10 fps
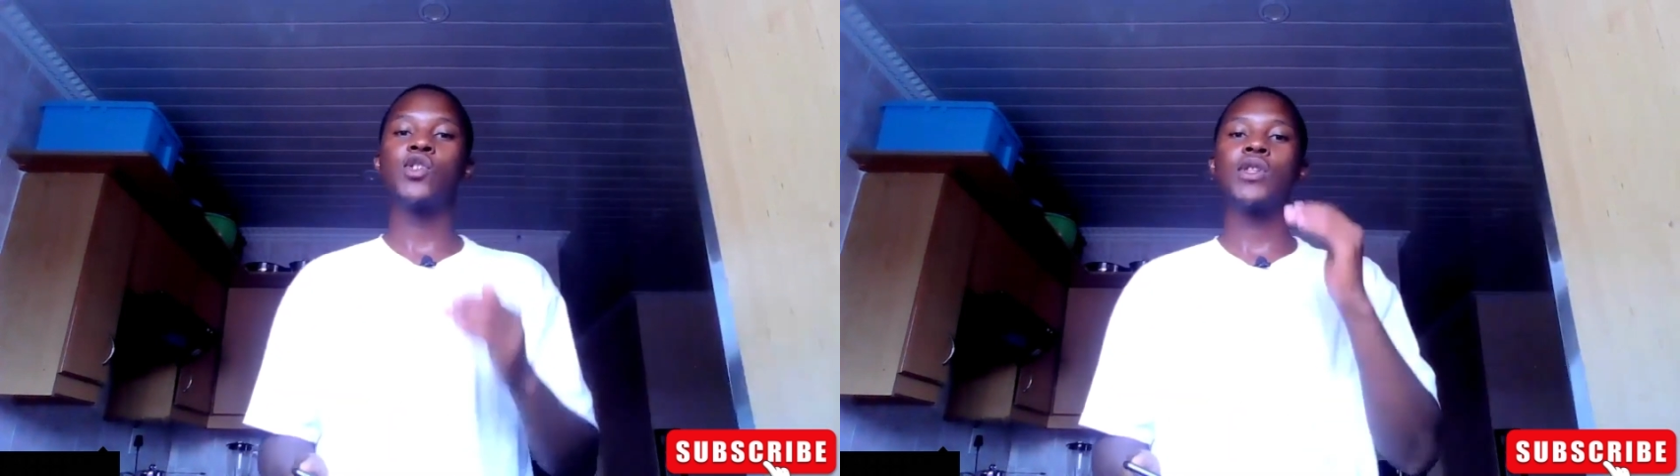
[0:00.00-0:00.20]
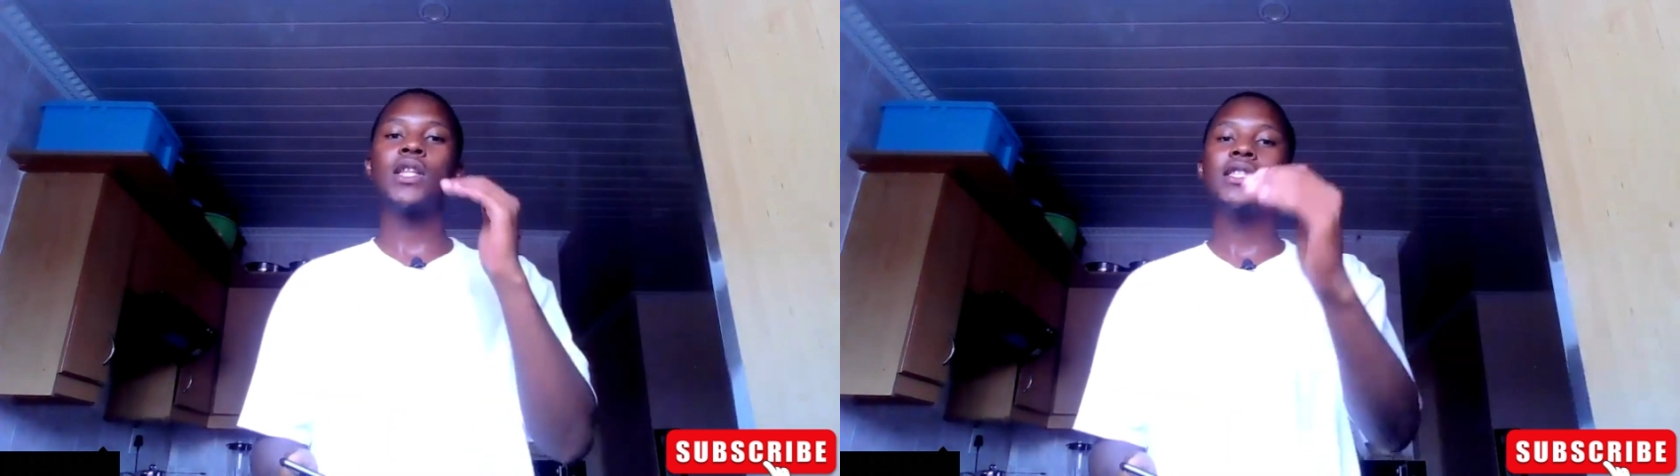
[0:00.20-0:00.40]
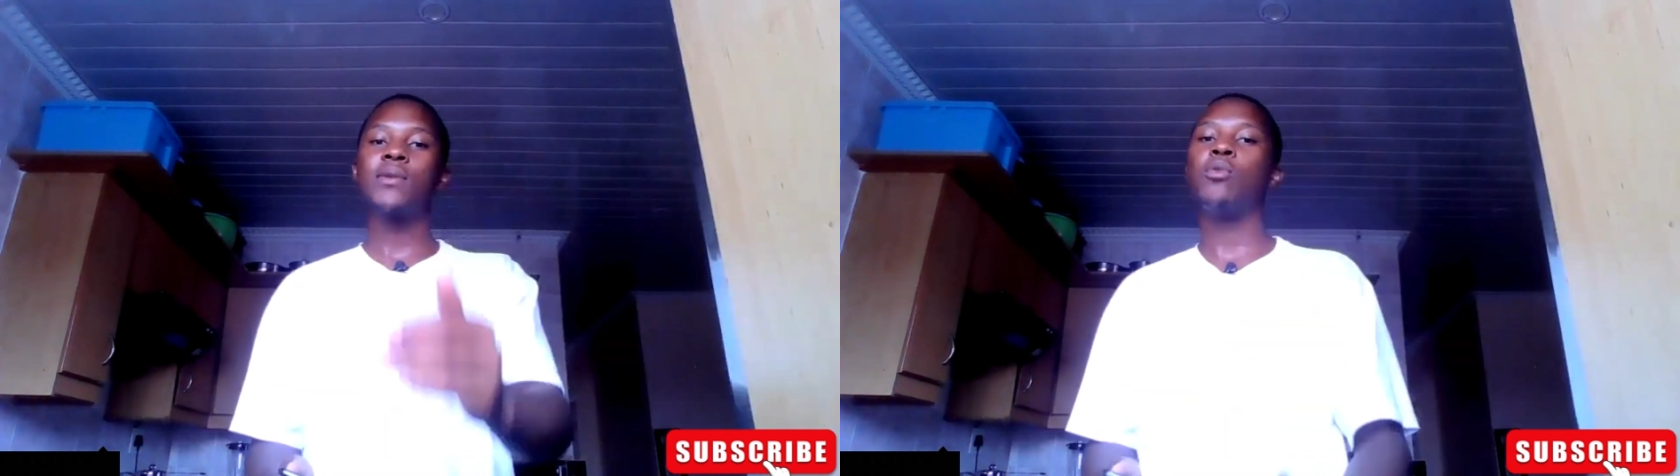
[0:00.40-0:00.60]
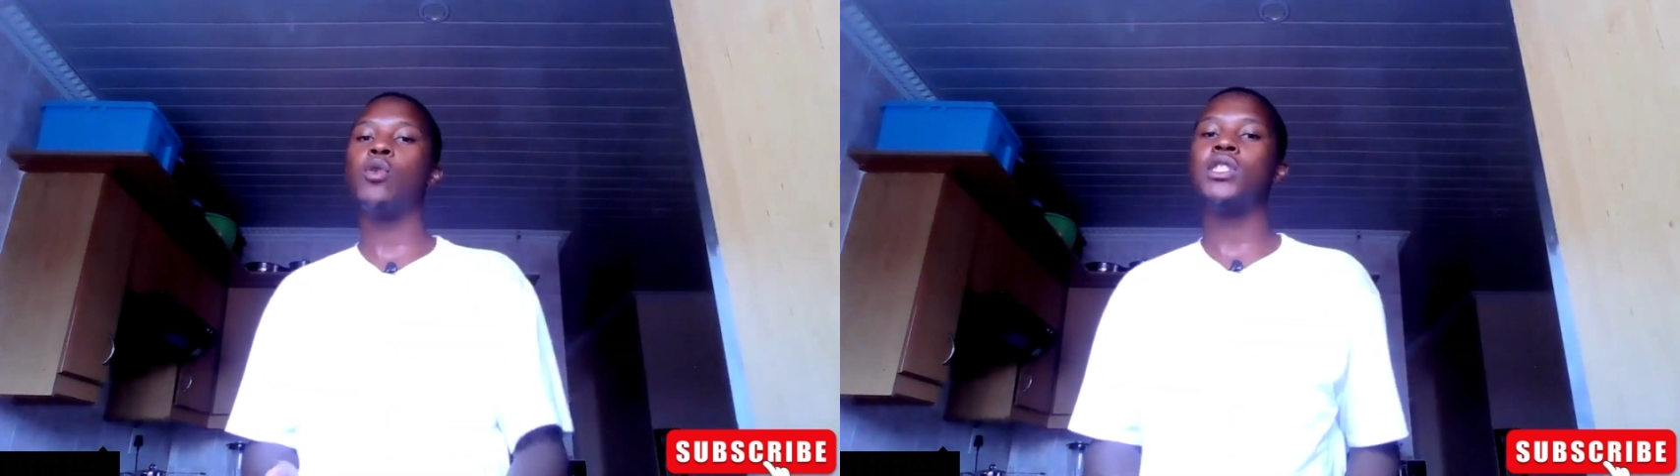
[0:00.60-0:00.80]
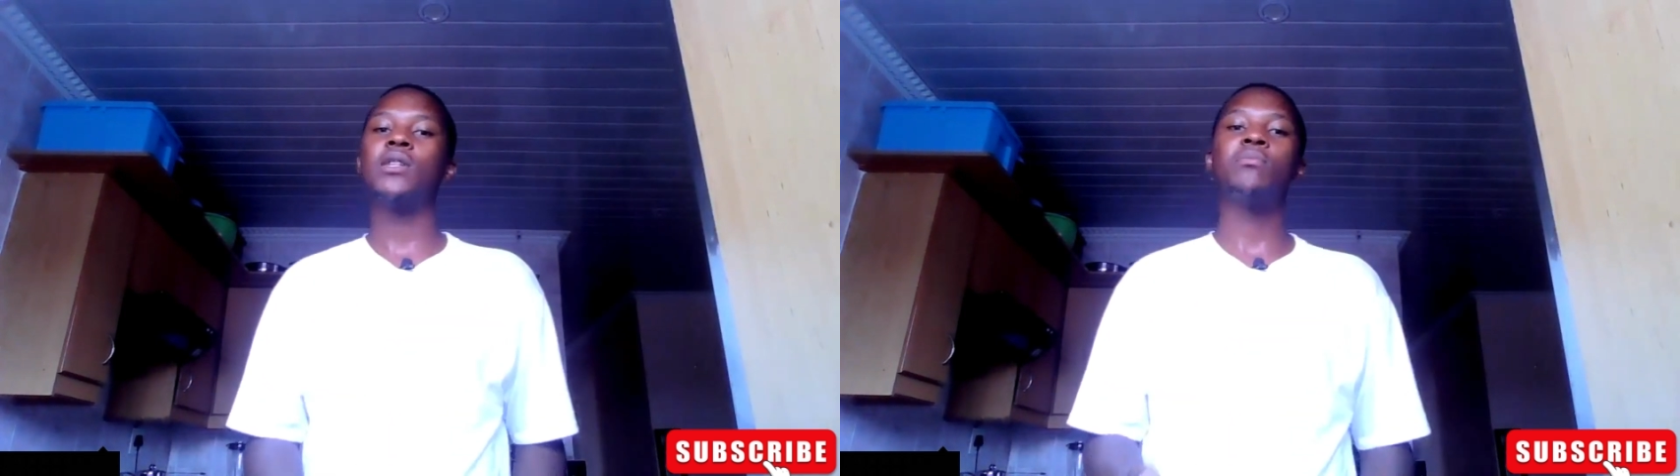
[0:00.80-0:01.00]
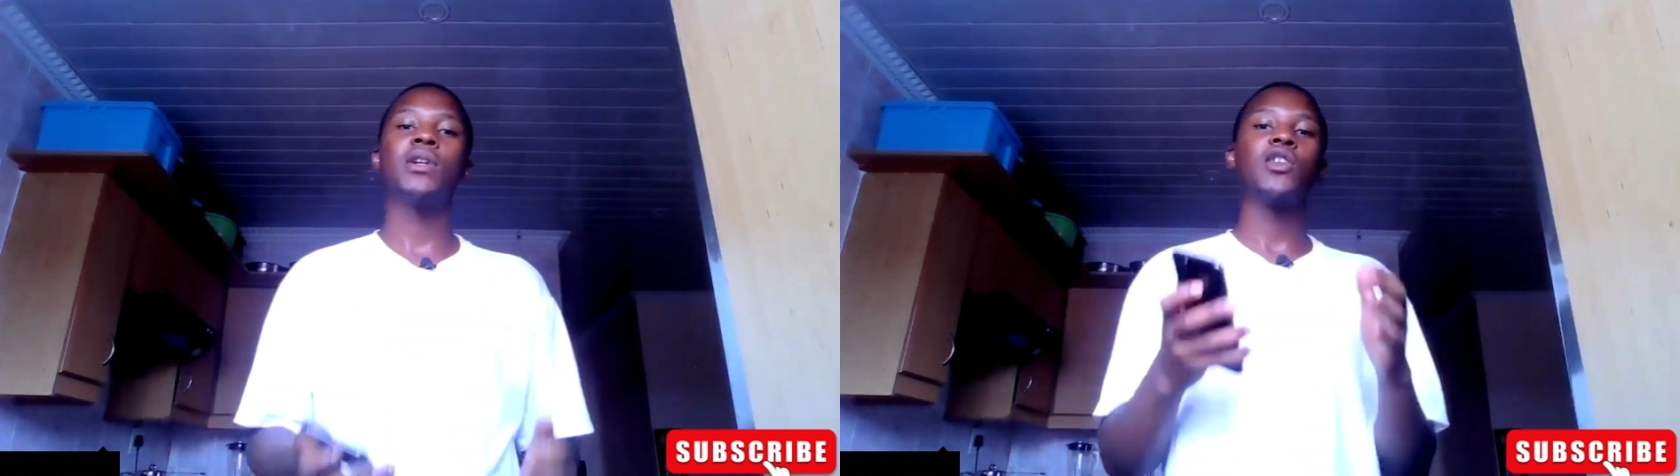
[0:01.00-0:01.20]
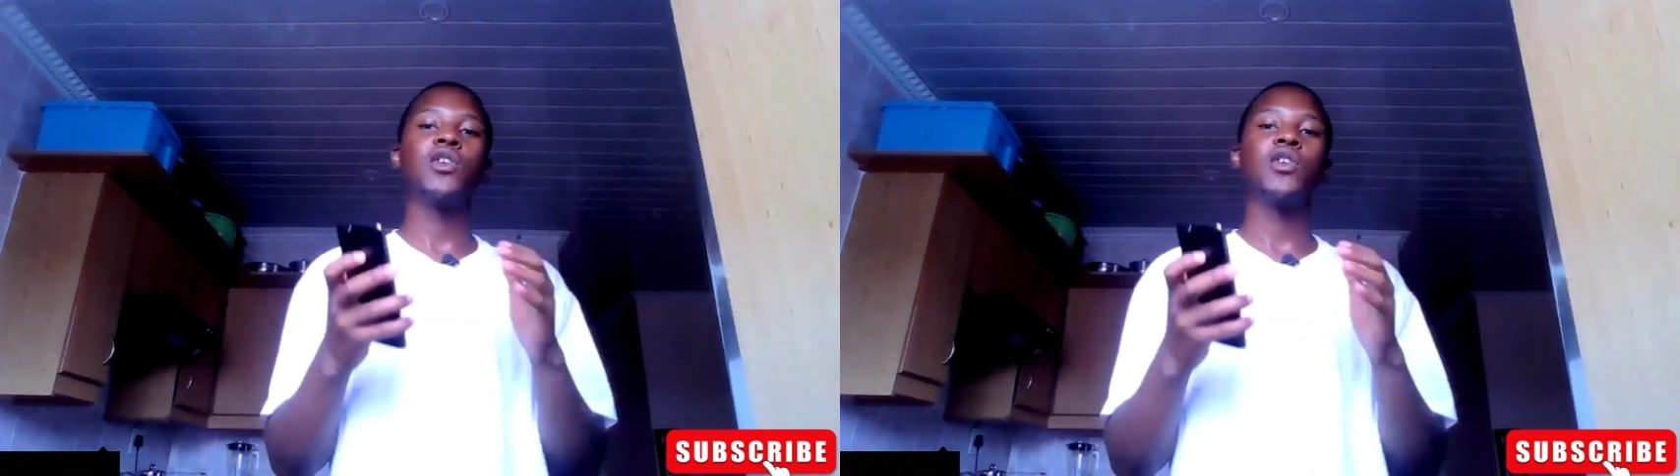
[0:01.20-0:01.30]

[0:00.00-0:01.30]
So that's important. But